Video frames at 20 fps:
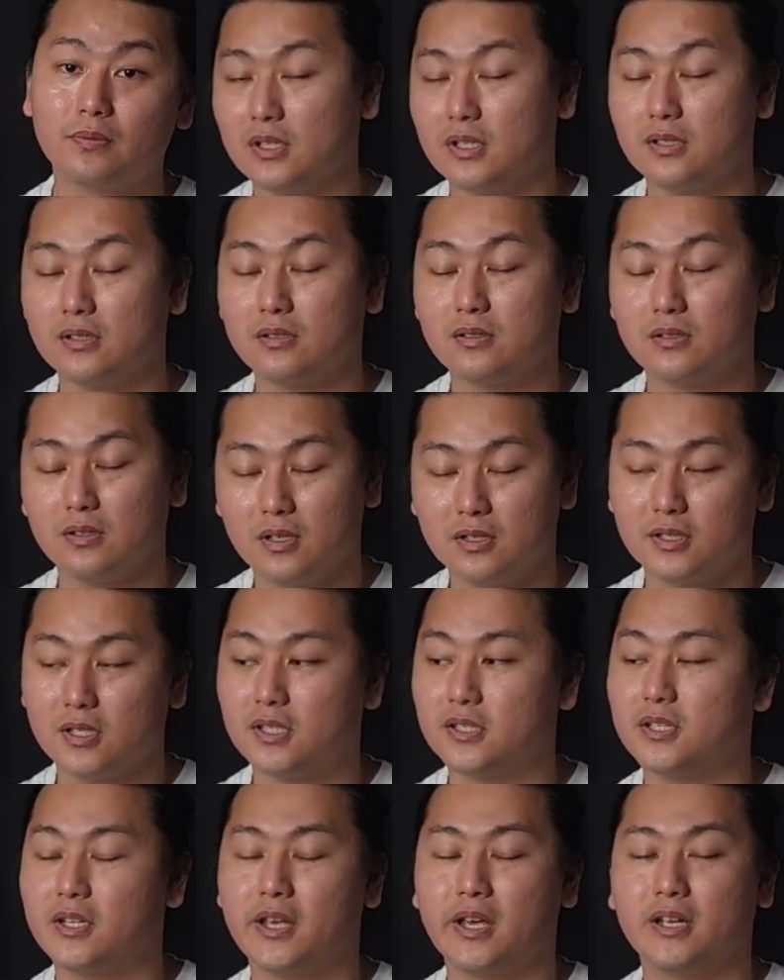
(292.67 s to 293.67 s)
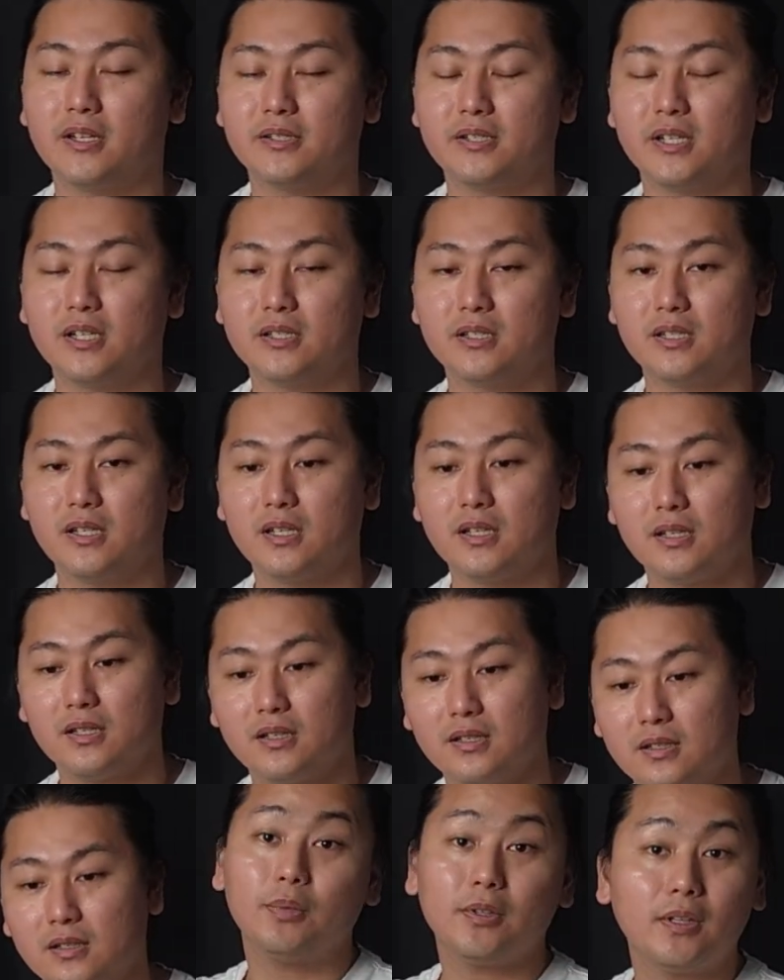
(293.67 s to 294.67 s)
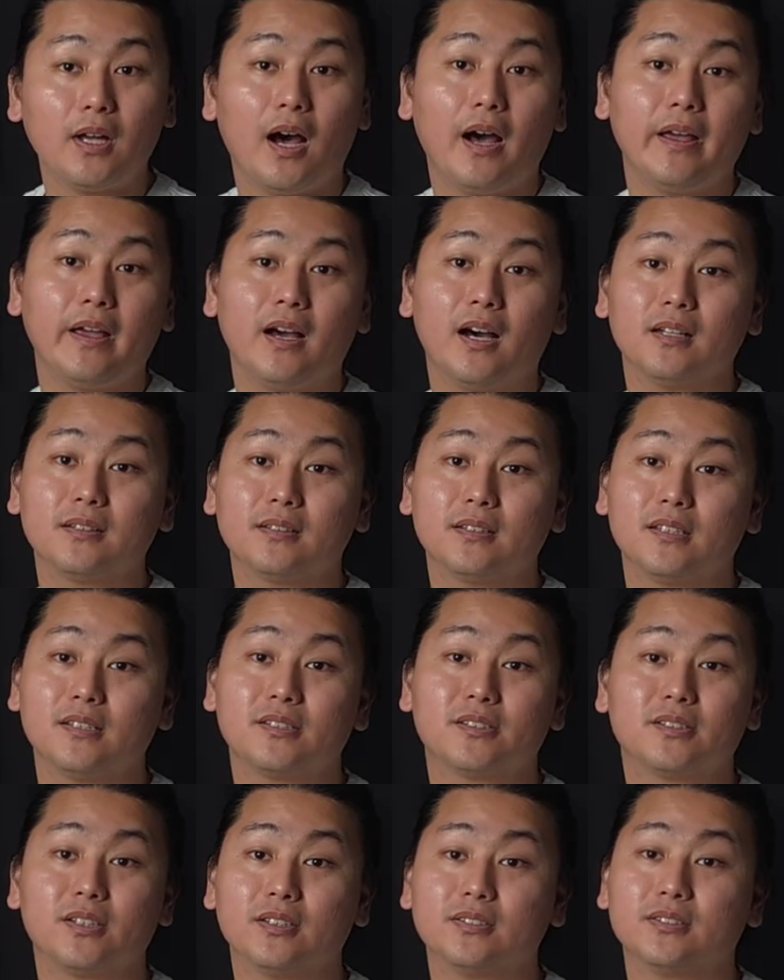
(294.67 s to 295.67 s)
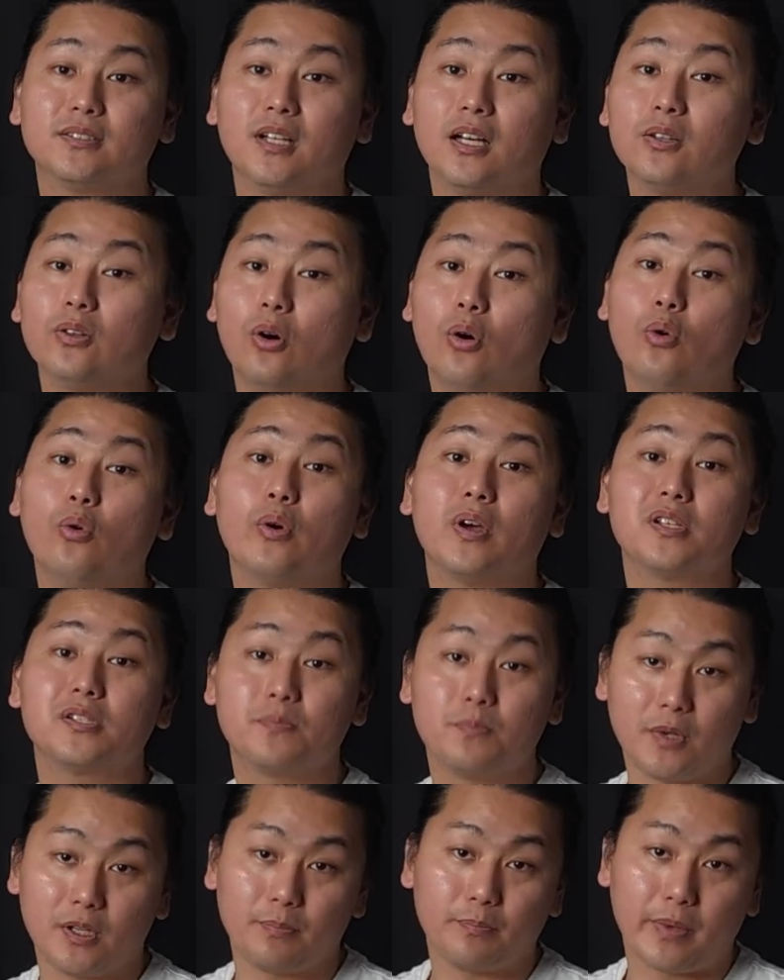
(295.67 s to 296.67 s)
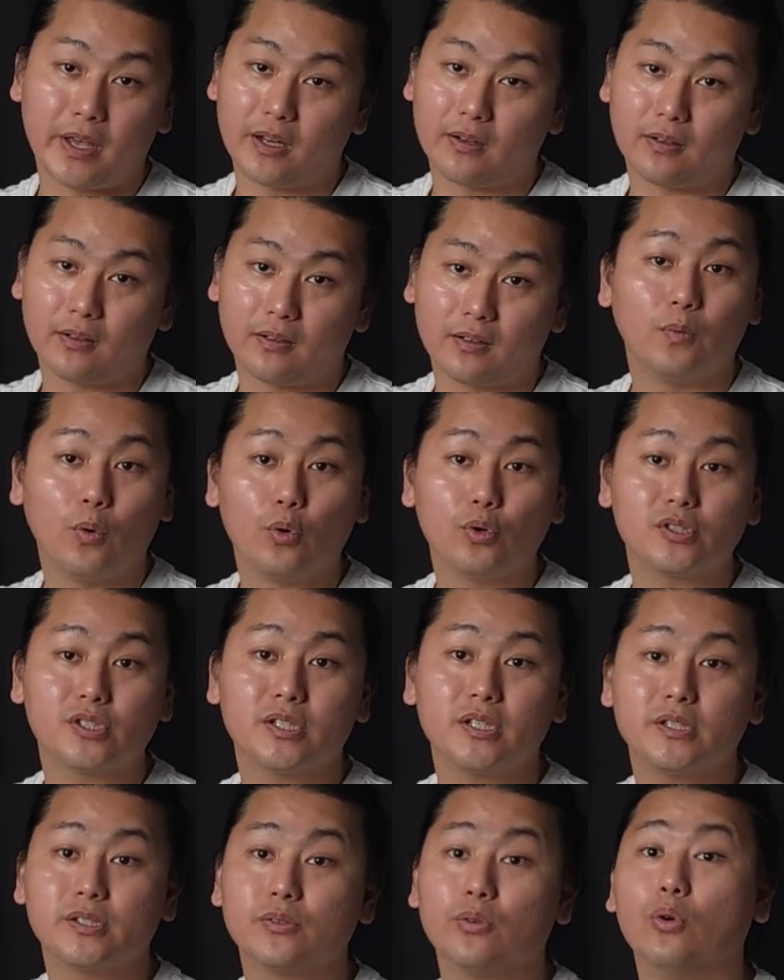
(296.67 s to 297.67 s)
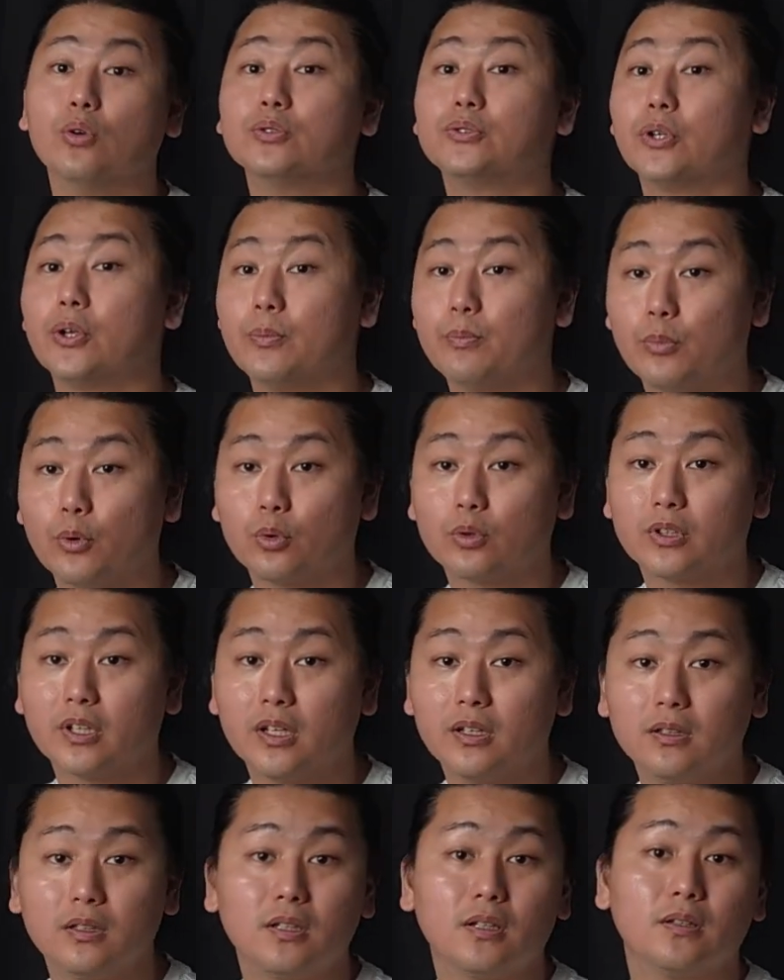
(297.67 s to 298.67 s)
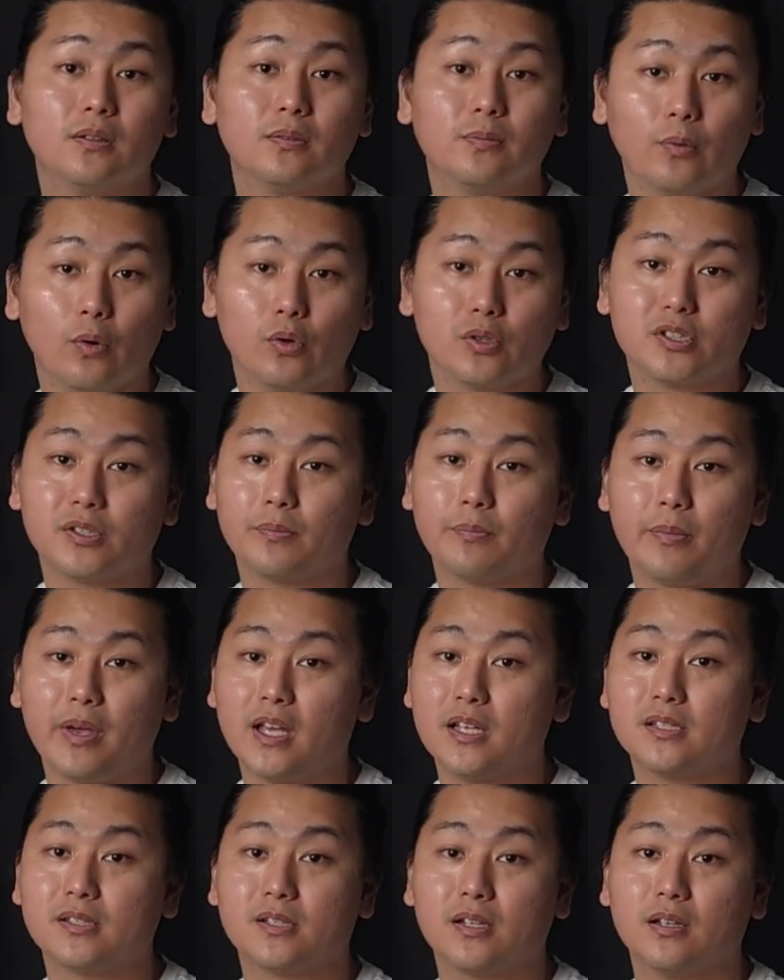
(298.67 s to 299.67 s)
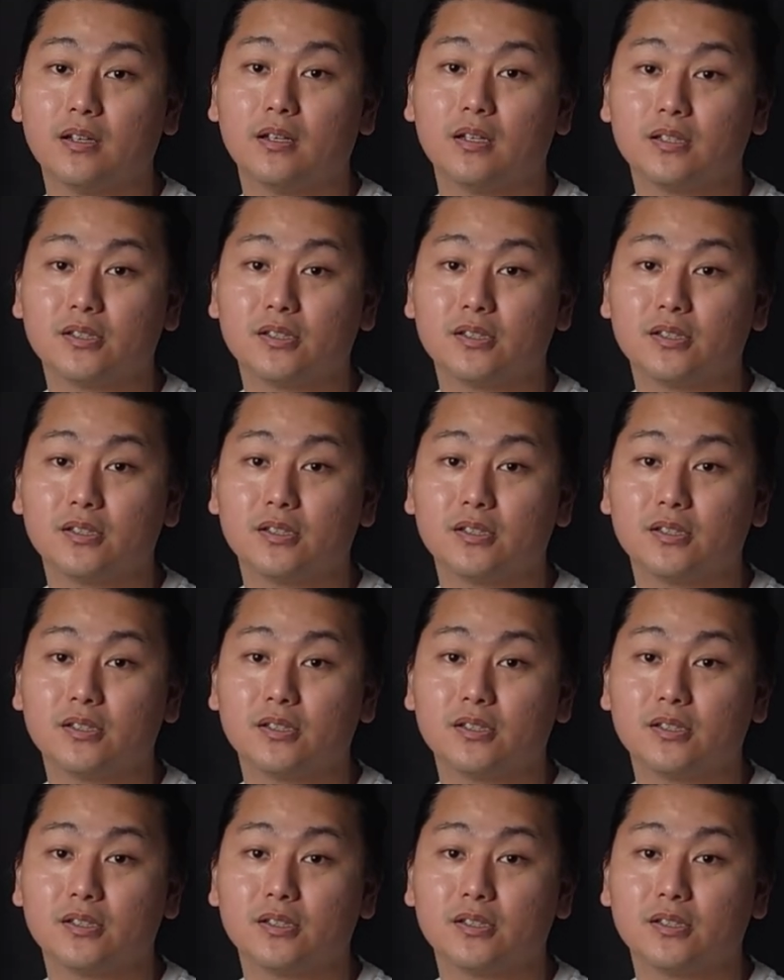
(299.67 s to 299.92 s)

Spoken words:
is 60 HRC. But high hardness does not always mean better. Forging is also important. forging makes the